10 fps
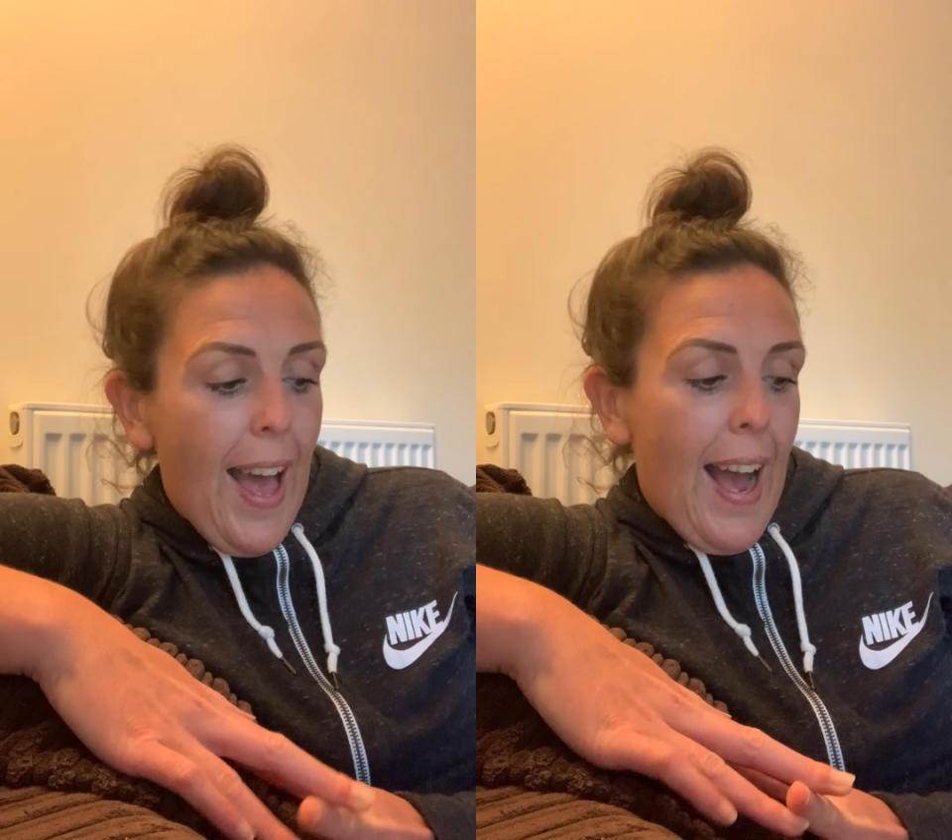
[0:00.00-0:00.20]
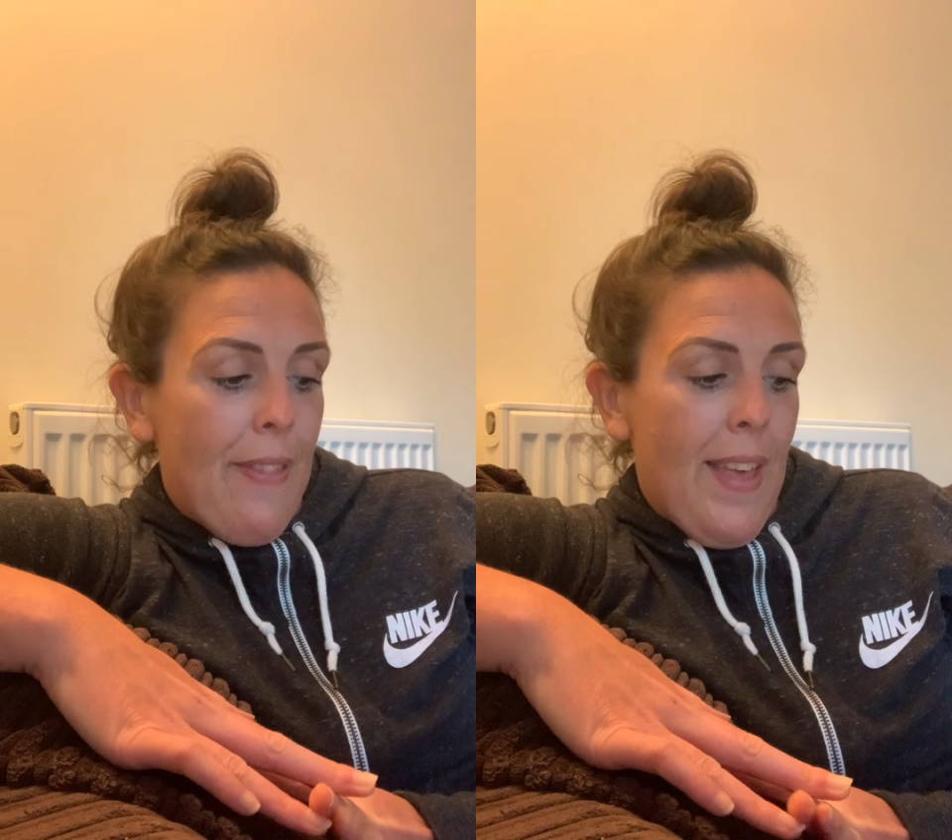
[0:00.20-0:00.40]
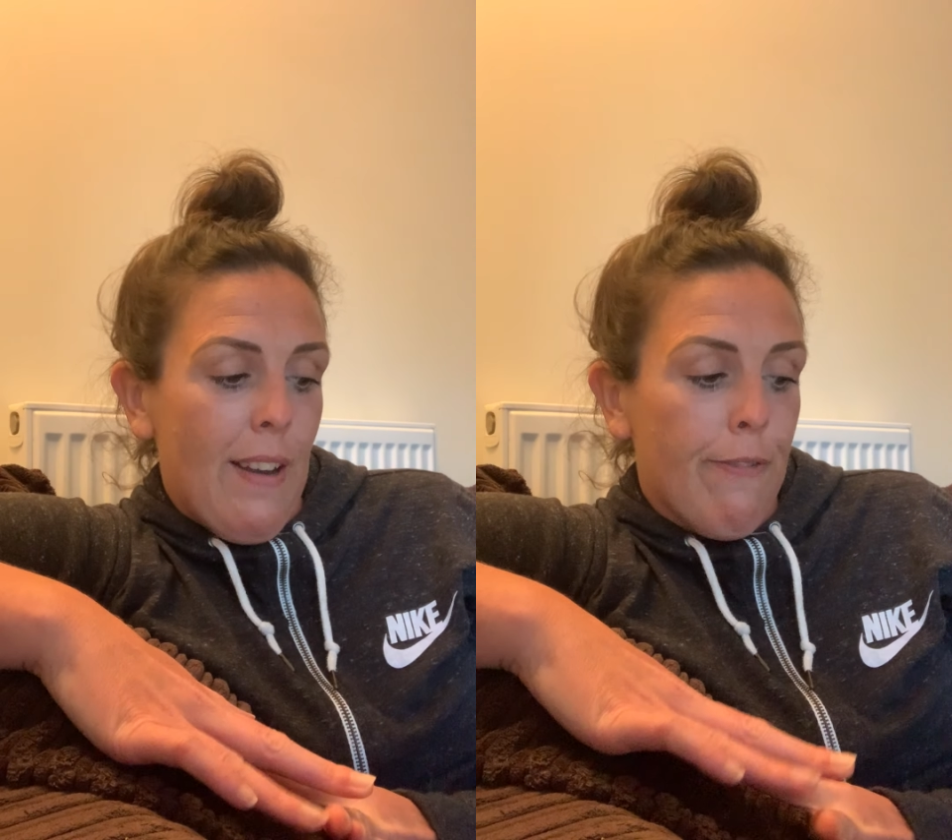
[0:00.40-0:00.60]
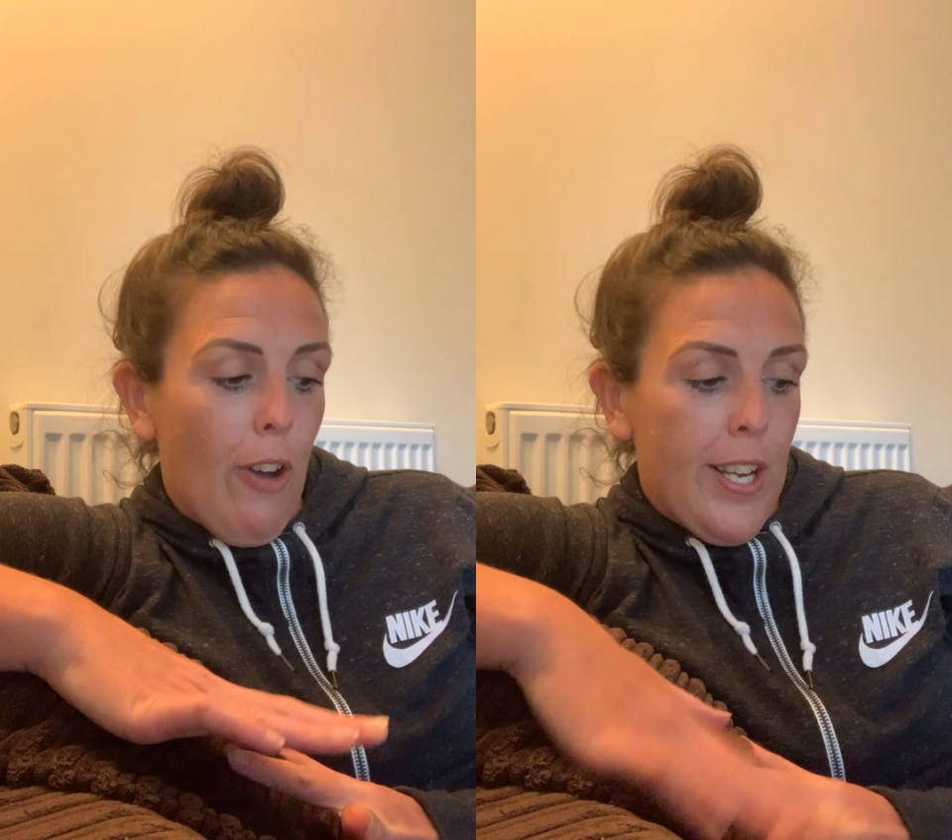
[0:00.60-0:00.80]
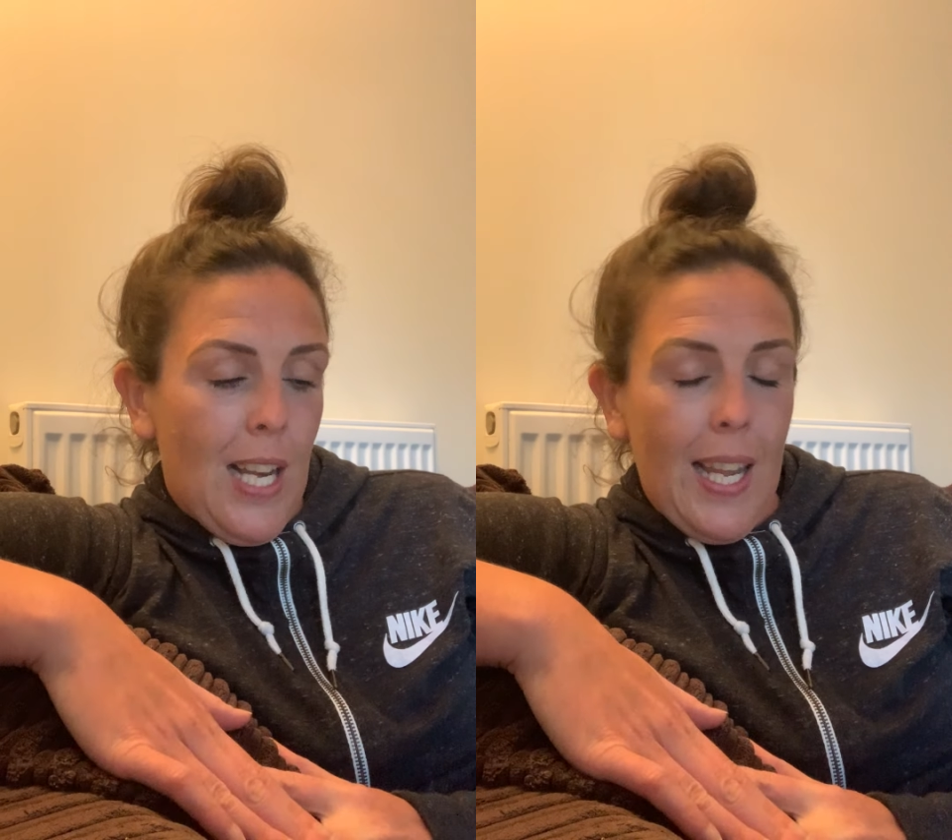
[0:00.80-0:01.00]
and then
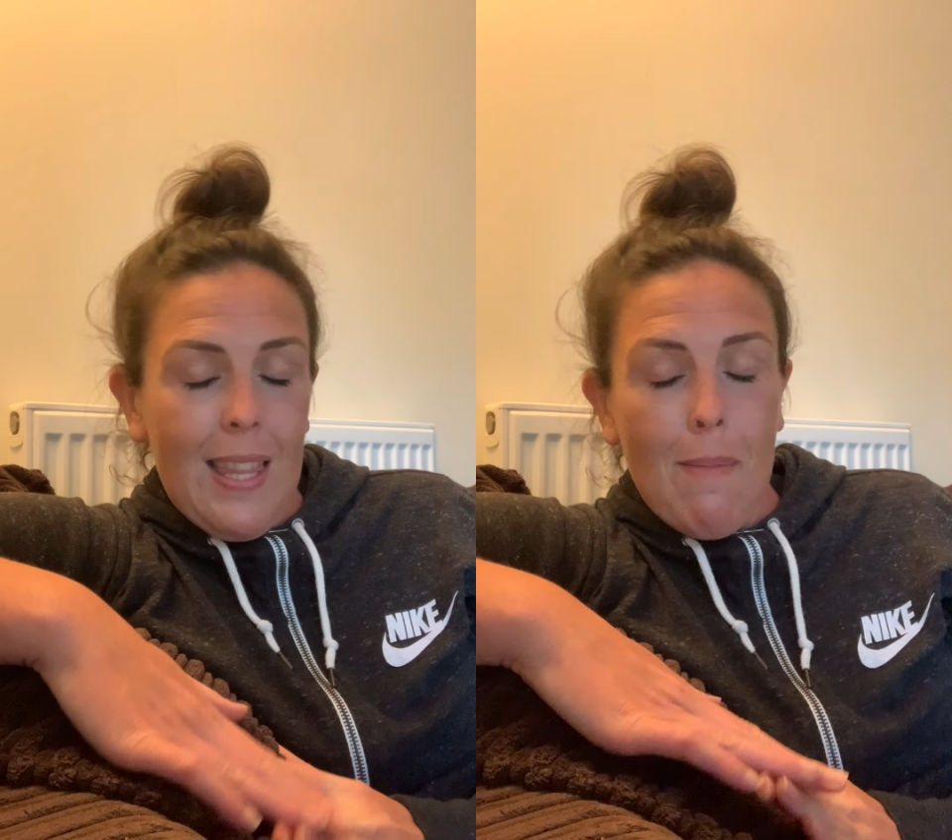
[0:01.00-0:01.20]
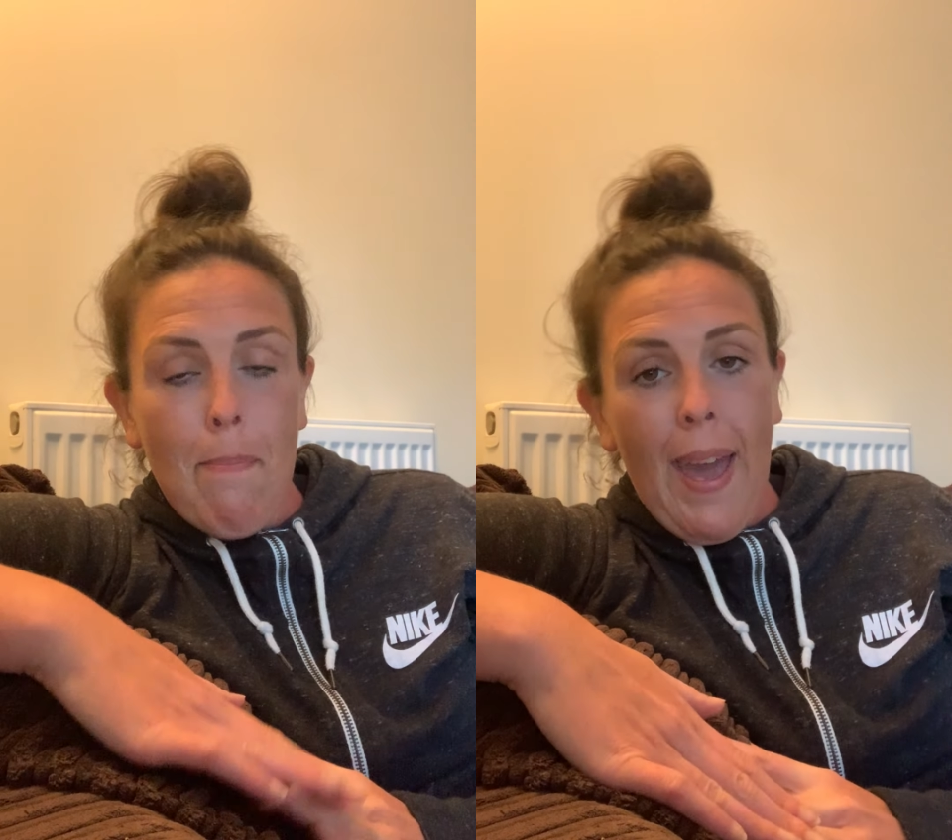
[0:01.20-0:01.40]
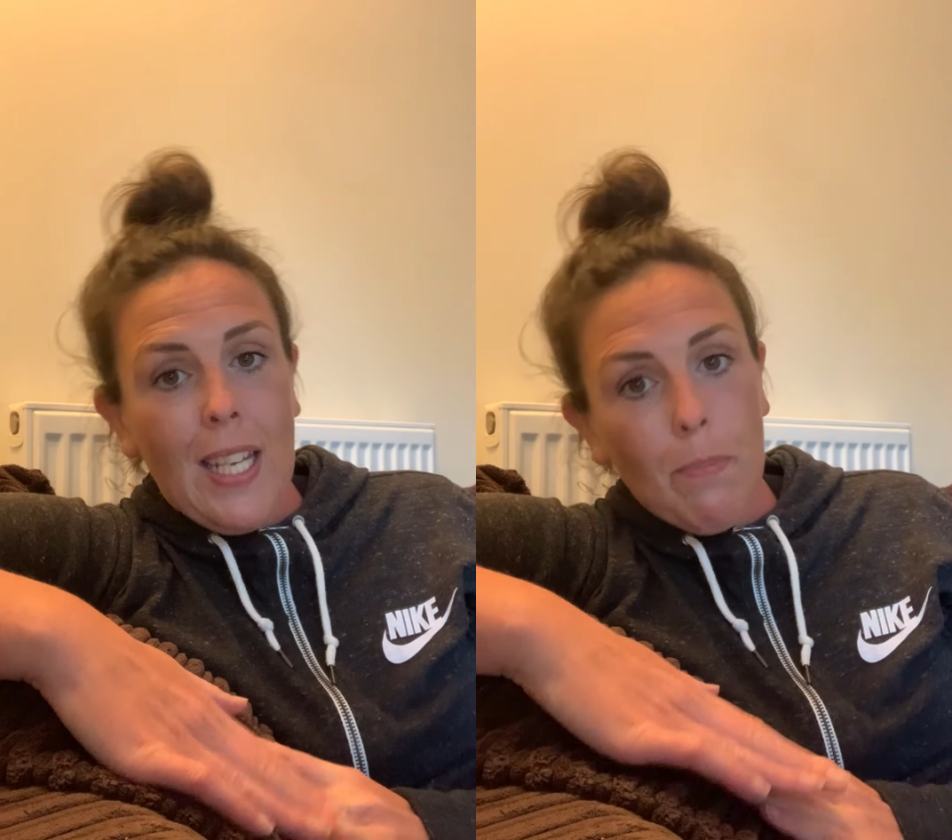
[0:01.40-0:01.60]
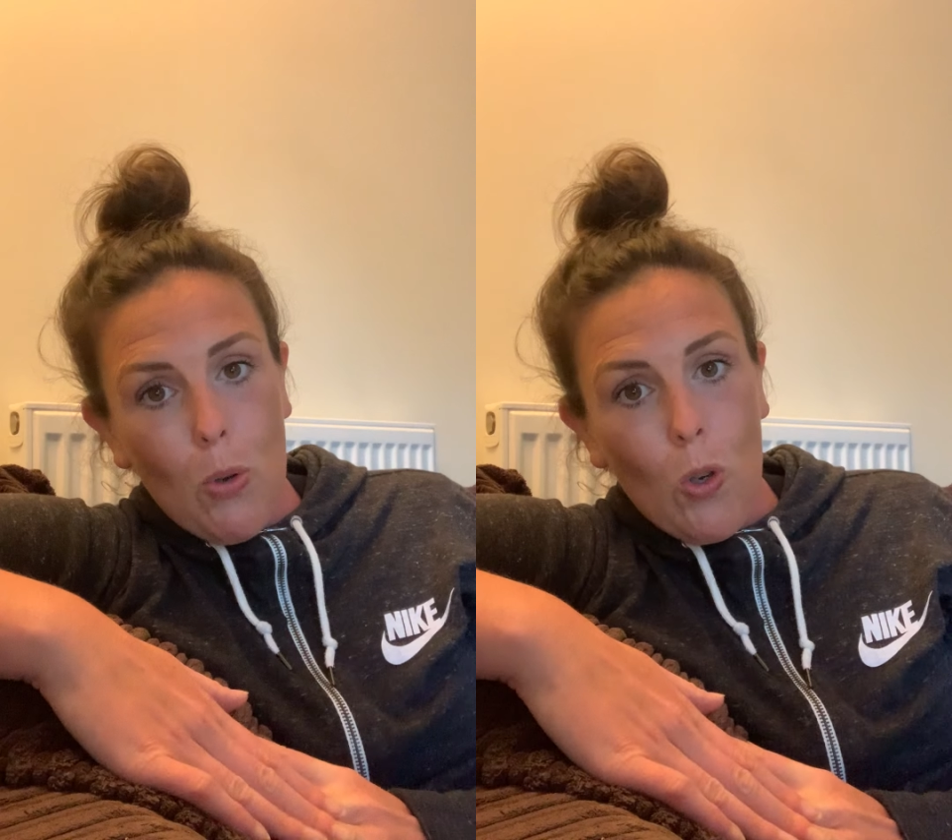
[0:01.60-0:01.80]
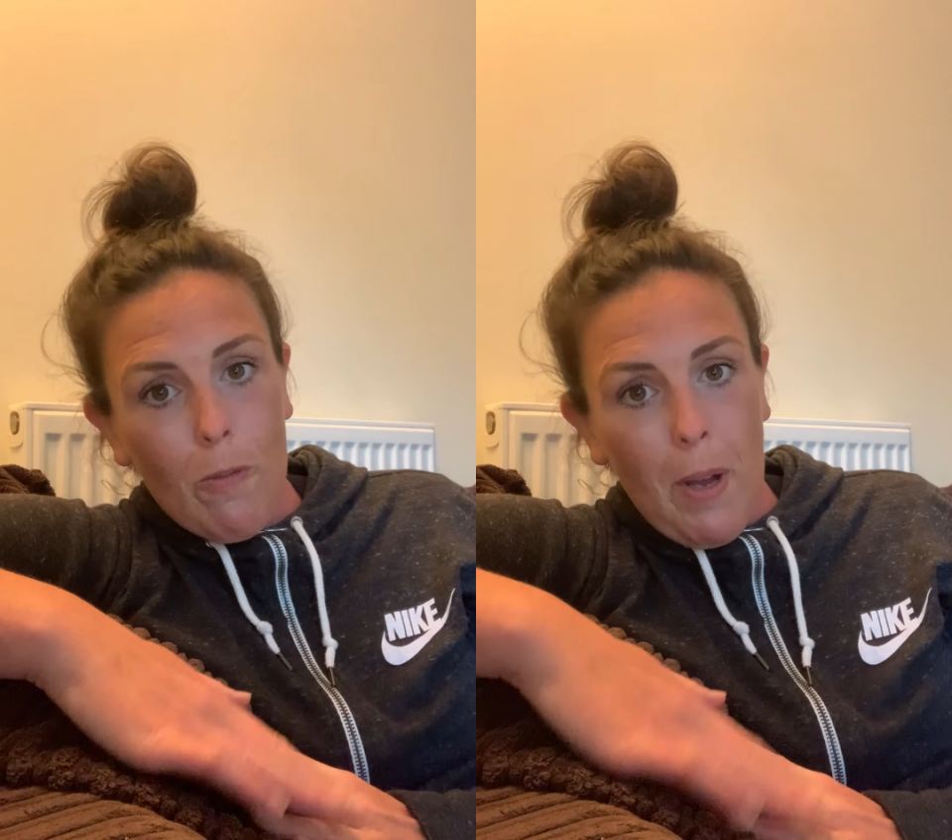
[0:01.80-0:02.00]
finally, the main
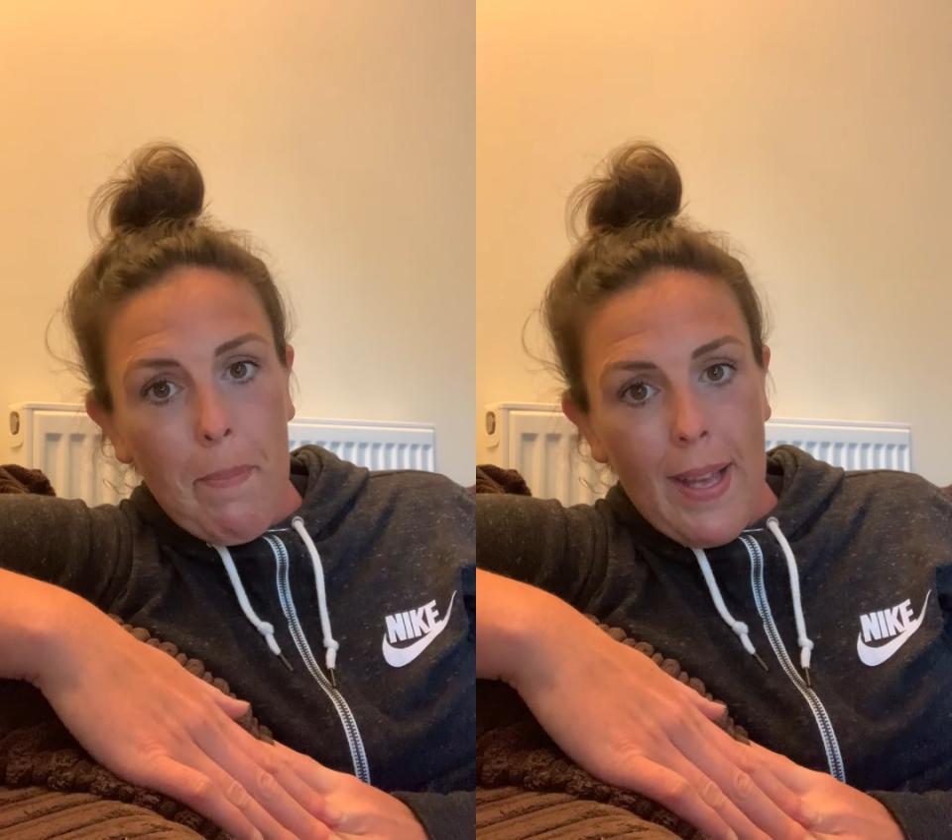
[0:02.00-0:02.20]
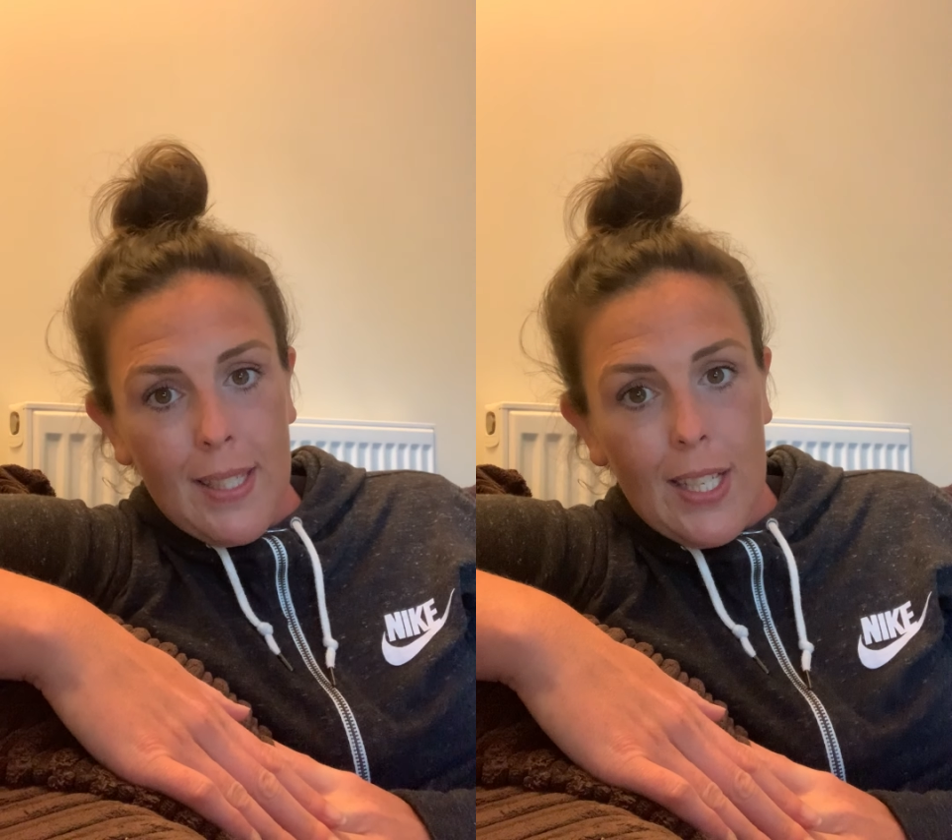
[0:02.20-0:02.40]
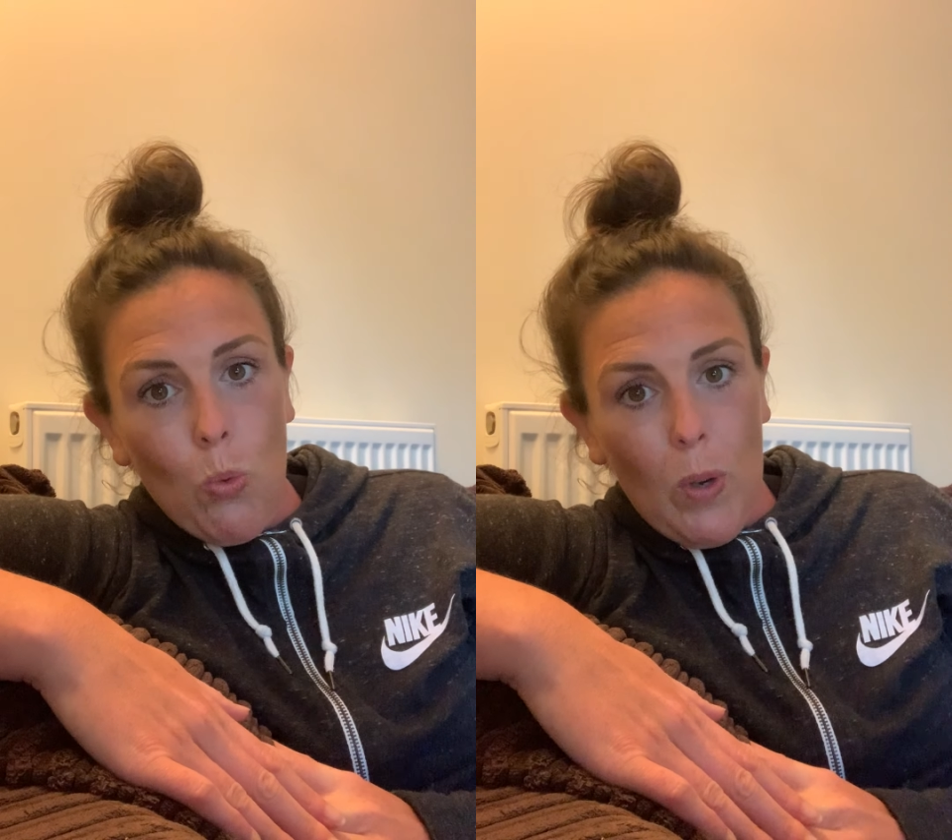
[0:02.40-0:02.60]
bulk of my message